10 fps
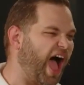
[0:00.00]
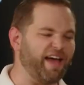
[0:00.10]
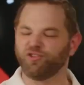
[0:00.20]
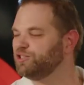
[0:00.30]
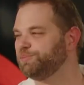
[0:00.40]

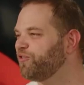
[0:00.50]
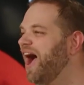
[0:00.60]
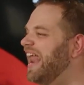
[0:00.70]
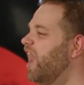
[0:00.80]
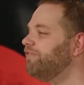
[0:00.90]
I've told you before,
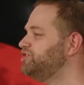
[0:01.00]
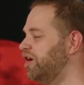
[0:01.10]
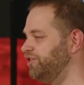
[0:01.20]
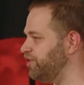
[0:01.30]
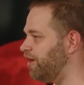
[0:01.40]
I love
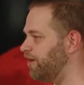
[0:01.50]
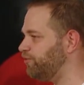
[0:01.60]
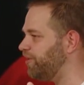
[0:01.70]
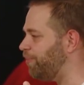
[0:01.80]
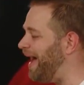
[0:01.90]

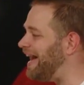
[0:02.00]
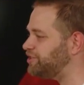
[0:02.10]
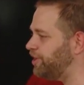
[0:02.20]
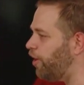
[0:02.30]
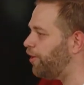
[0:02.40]
junkyards with a
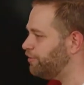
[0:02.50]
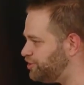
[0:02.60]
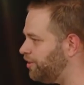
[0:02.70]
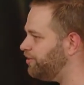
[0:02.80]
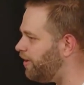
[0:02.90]
passion, auto
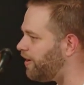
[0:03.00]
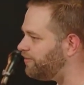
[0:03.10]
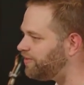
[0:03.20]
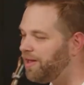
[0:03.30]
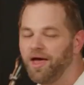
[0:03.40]

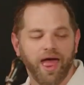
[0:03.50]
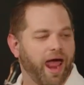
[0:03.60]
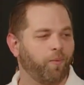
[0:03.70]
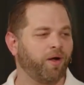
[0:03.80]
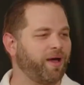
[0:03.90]
junkyards.
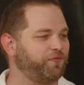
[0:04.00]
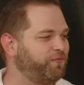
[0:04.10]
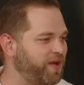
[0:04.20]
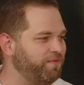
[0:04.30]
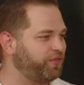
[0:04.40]
And one of my
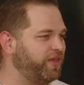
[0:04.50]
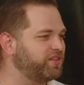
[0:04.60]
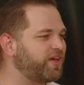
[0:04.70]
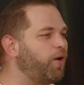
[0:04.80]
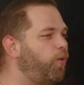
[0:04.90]
favorite
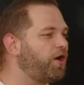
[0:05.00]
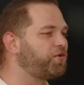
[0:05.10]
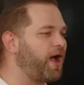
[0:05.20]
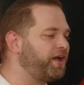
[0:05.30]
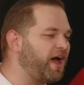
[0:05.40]
things, I'll
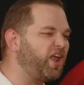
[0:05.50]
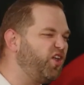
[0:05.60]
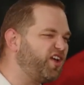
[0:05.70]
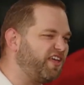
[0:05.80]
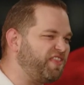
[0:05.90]
walk around and I'll
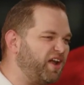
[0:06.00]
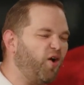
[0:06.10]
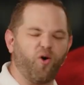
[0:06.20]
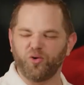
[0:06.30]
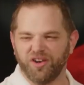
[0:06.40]
look at that
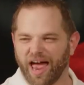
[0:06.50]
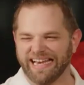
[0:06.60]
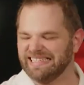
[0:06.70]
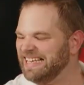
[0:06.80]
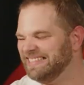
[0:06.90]
old
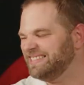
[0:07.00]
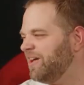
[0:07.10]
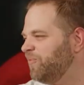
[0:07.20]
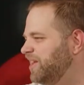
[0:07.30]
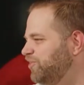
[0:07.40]

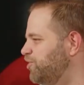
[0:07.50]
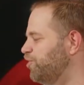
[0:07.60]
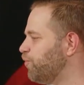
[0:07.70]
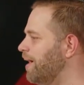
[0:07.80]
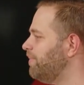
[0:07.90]

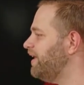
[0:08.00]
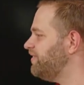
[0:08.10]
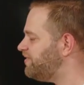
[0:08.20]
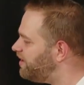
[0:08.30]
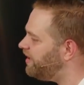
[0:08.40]
1972
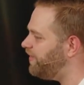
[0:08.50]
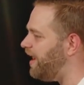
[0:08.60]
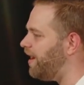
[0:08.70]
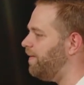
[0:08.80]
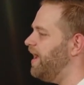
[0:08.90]
gremlin sitting
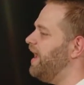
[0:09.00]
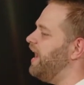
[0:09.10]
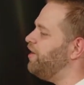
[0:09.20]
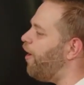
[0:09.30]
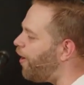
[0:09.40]
there
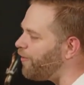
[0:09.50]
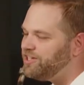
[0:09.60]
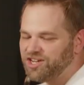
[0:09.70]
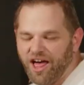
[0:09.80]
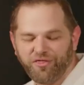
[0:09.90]
in
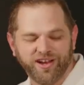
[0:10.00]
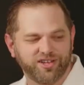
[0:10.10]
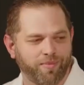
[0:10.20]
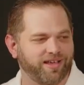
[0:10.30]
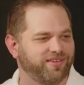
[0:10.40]
orange, and I'll
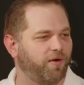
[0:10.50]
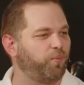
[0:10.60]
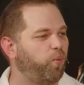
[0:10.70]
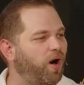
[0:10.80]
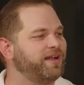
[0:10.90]
think to
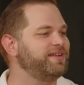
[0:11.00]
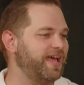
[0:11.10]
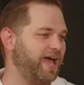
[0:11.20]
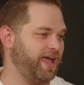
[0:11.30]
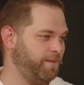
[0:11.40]
myself, one
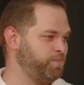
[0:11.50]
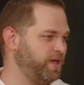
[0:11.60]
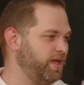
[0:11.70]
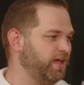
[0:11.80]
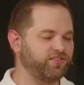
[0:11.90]
day,
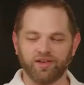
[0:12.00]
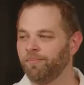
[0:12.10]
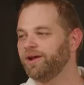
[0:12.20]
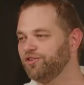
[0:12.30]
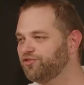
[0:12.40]

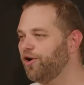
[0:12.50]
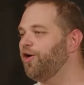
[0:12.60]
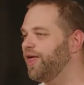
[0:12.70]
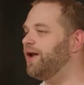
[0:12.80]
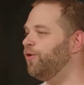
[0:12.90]
Somebody
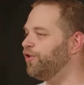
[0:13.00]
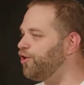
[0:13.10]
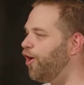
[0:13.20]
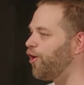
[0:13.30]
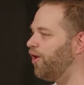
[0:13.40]
saw that on the
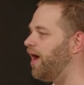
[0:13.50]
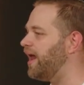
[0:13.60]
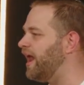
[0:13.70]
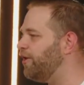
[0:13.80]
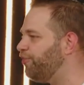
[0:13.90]
car
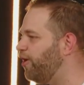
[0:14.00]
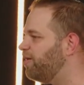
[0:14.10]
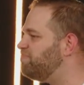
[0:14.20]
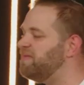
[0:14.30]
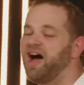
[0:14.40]
lot and
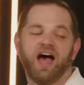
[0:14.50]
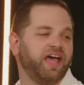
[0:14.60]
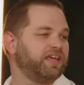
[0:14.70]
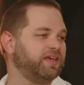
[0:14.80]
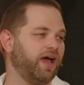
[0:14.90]
thought,
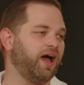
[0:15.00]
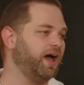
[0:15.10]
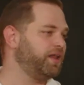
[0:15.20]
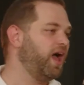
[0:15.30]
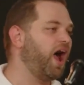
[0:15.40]
my
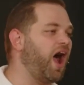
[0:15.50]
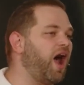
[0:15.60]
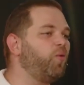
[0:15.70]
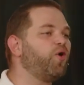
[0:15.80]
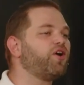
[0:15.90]
God,
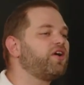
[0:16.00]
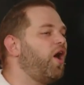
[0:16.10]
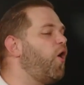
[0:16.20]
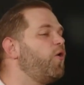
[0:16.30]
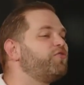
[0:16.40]
I'll
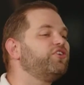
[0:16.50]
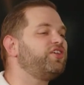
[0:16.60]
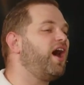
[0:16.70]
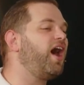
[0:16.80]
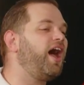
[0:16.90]
work
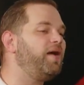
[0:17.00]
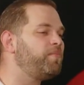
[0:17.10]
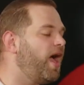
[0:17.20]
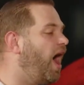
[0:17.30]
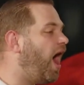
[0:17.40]

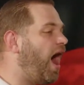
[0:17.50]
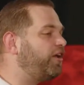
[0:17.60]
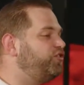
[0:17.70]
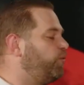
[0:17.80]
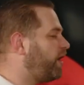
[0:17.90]
overtime.
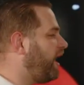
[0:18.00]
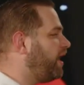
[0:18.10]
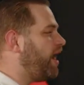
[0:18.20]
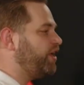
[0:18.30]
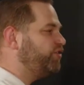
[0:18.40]
I'll do what I
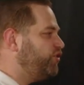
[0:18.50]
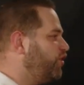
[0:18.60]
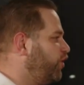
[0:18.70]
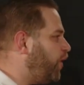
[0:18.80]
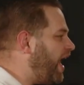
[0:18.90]
gotta do.